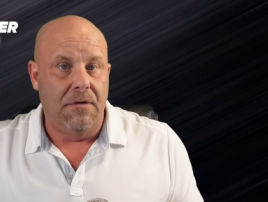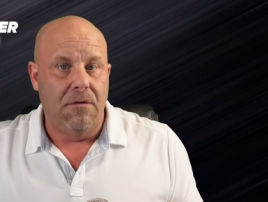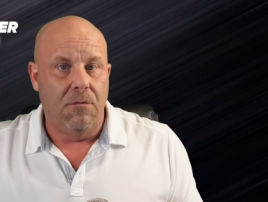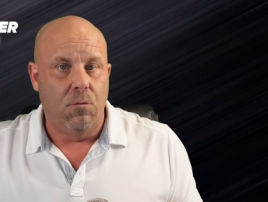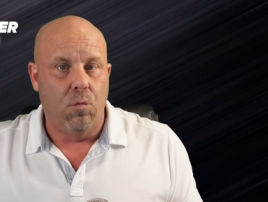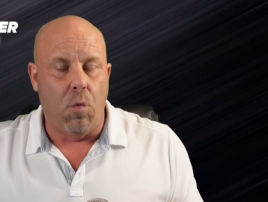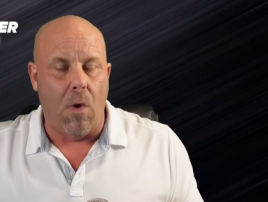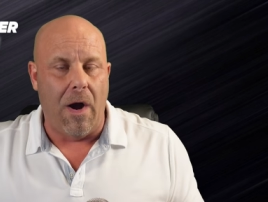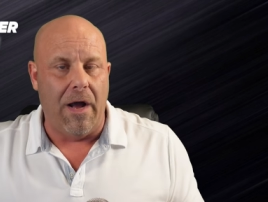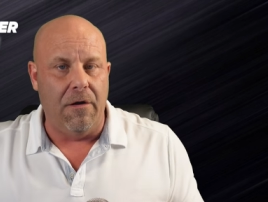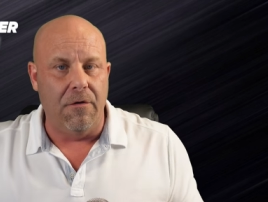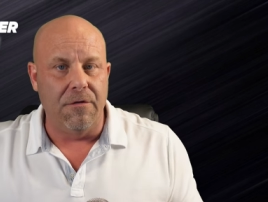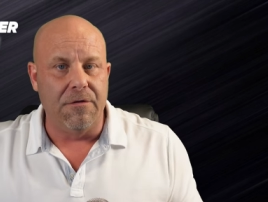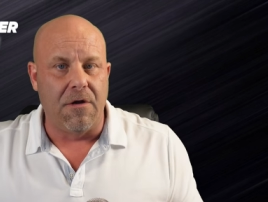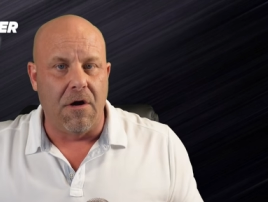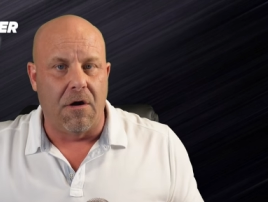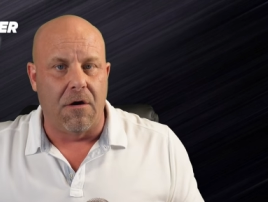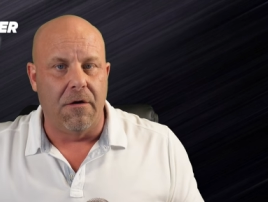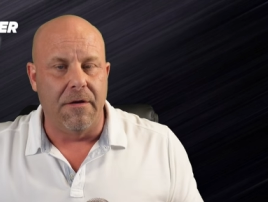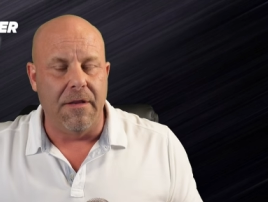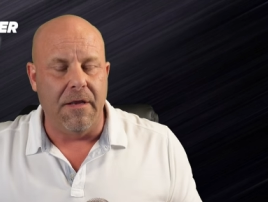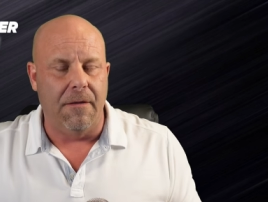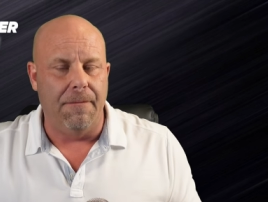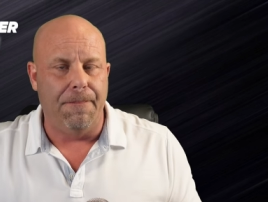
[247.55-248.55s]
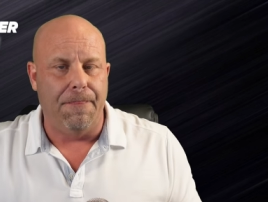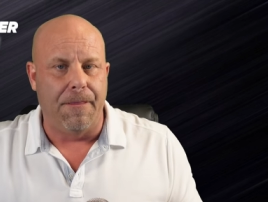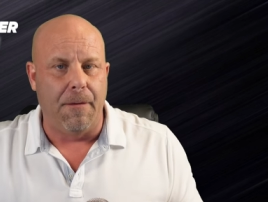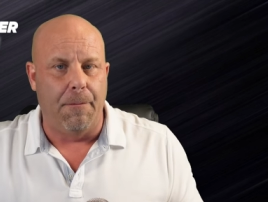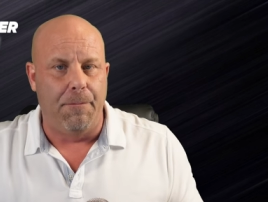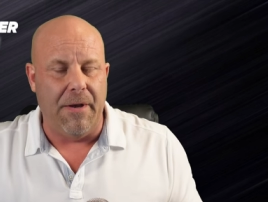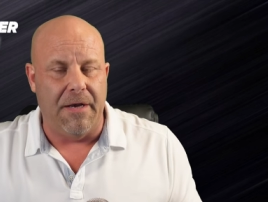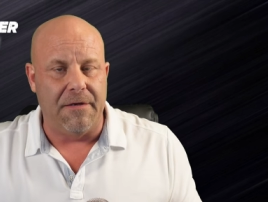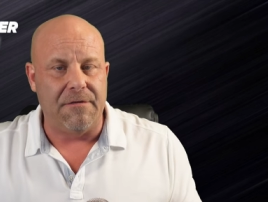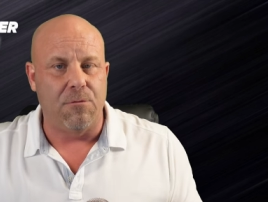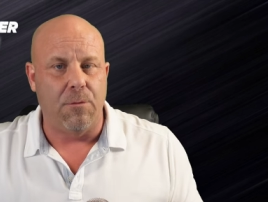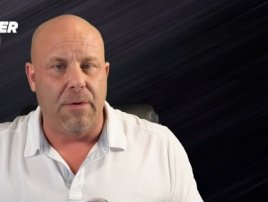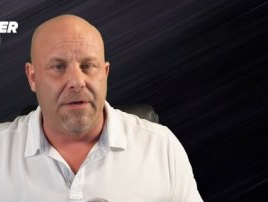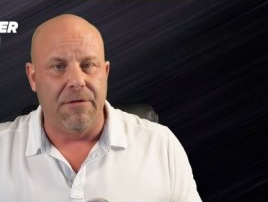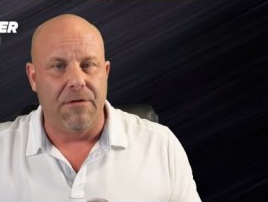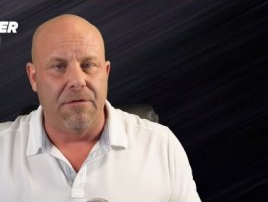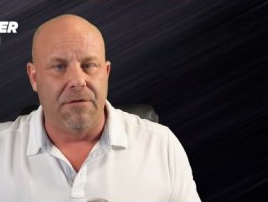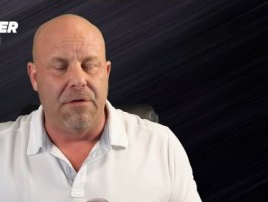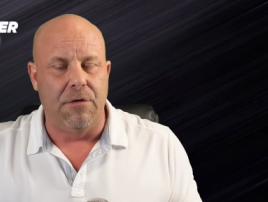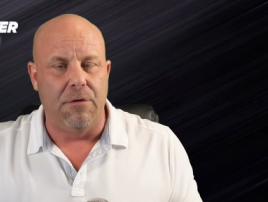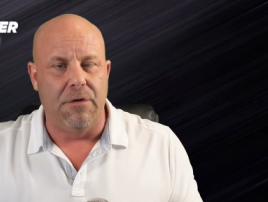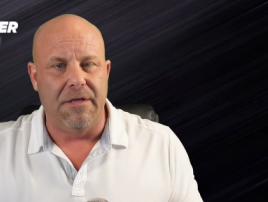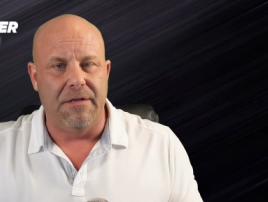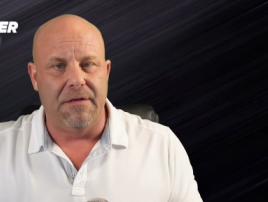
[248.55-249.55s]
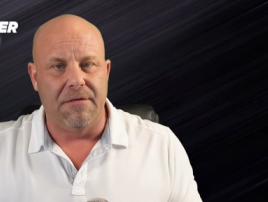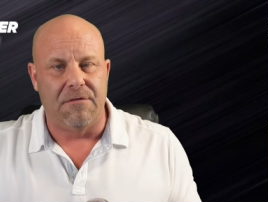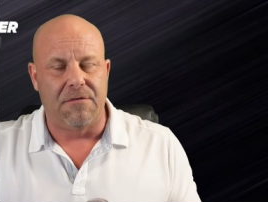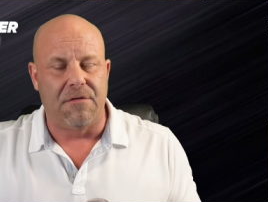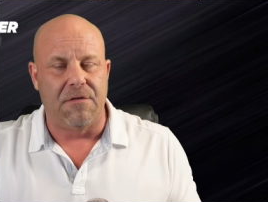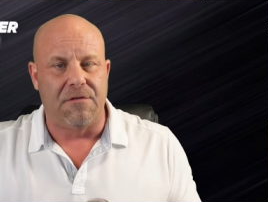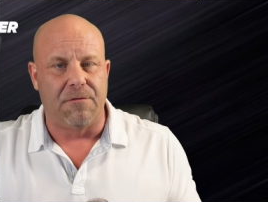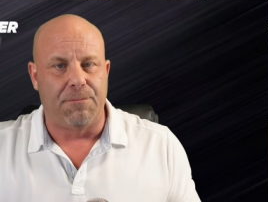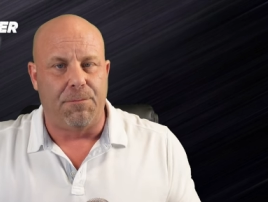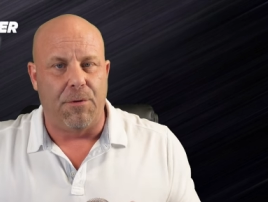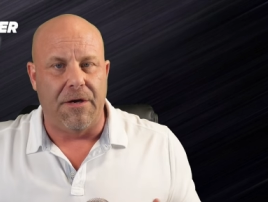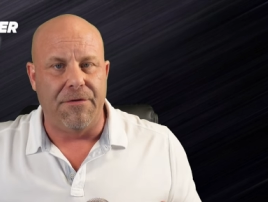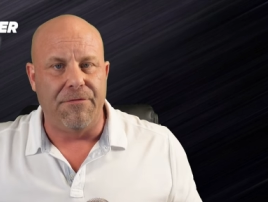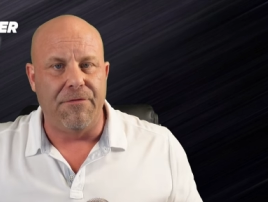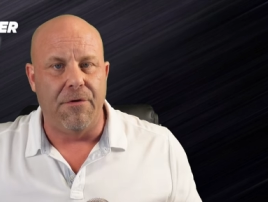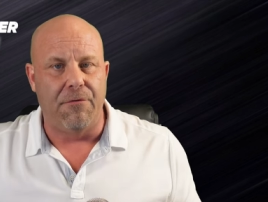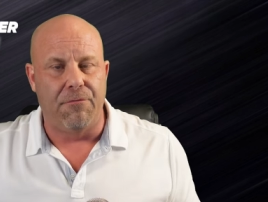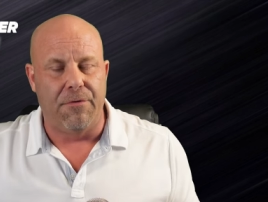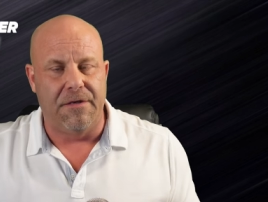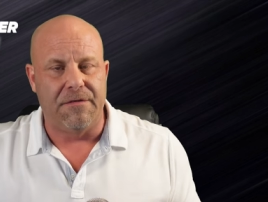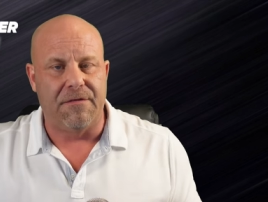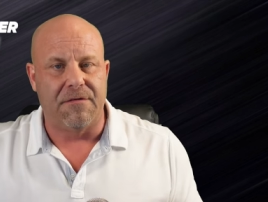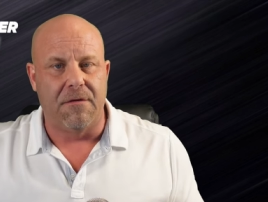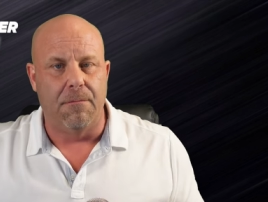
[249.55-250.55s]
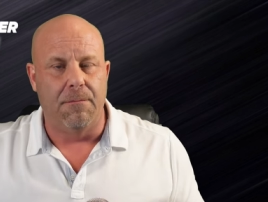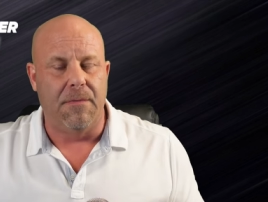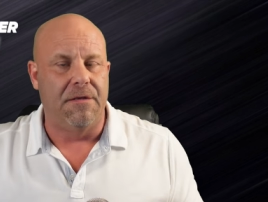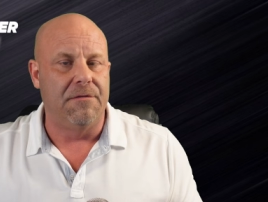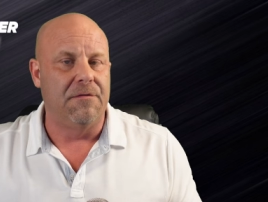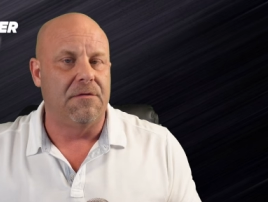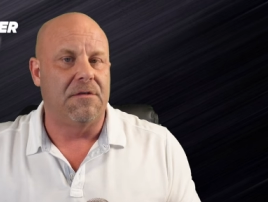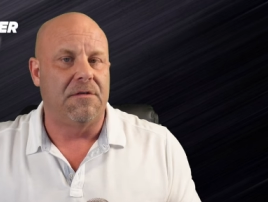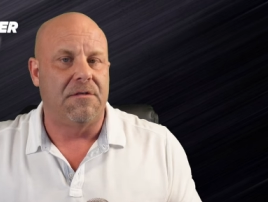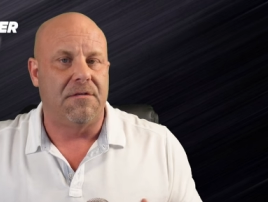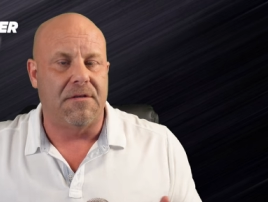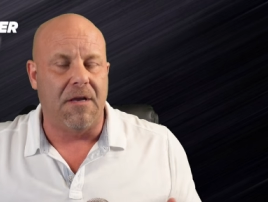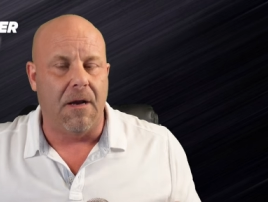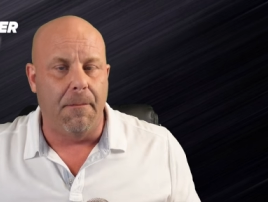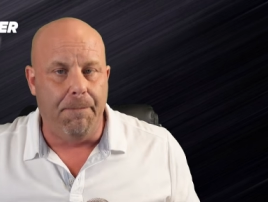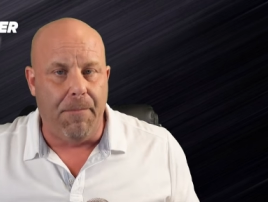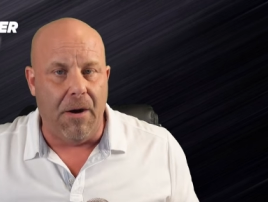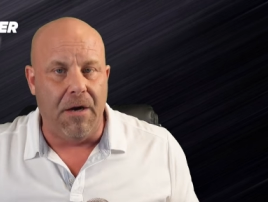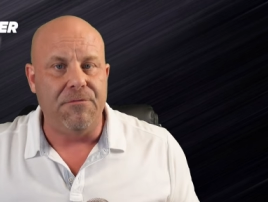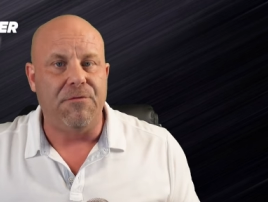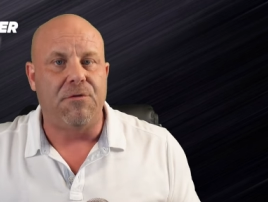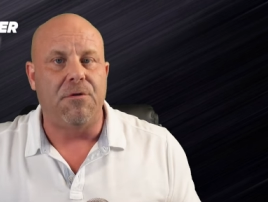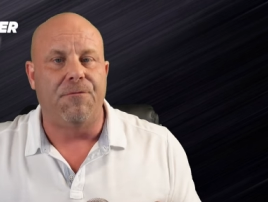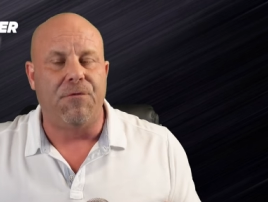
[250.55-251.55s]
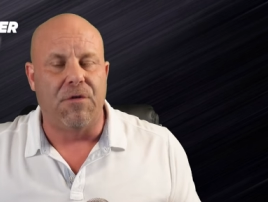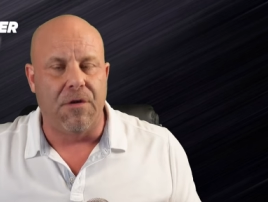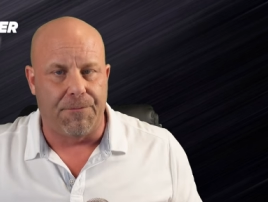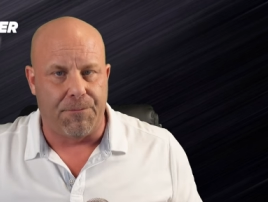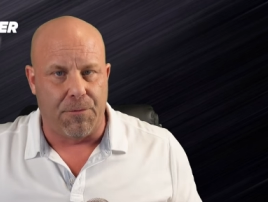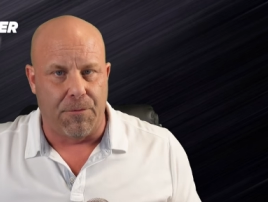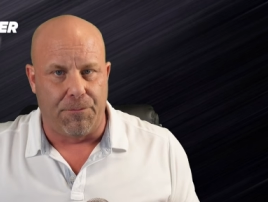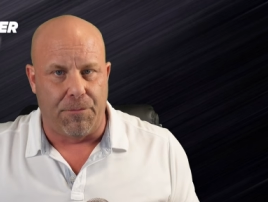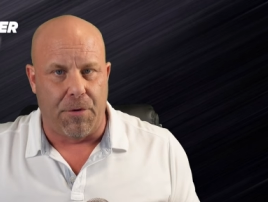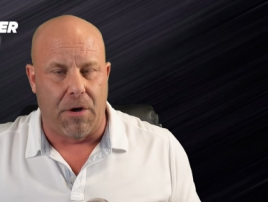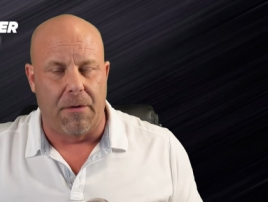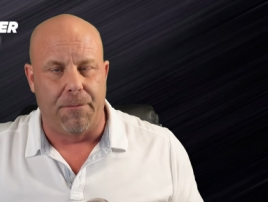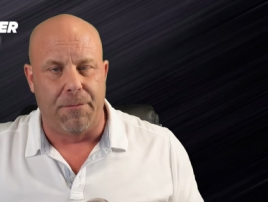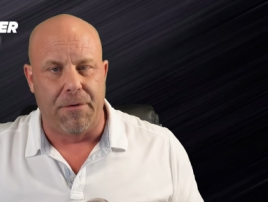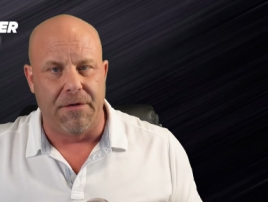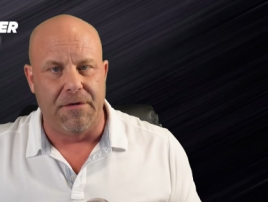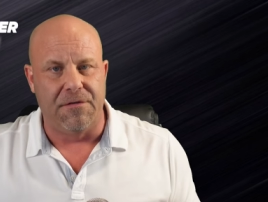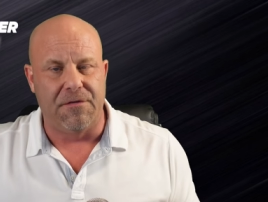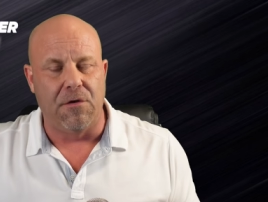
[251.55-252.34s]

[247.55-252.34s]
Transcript: wild card, the best way to do it is to spread your risk amongst a bunch of different properties.